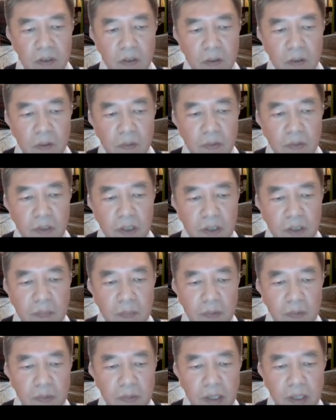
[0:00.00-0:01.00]
Only a
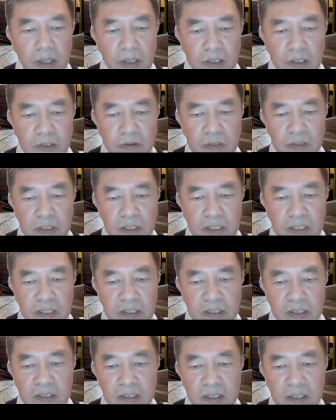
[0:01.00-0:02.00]
Buddha has
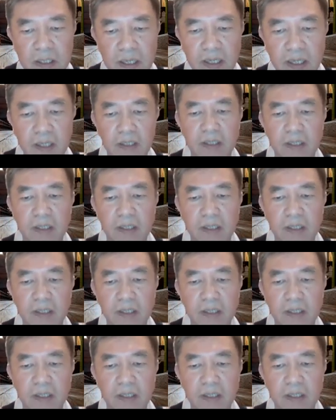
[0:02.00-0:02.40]
transcended the 9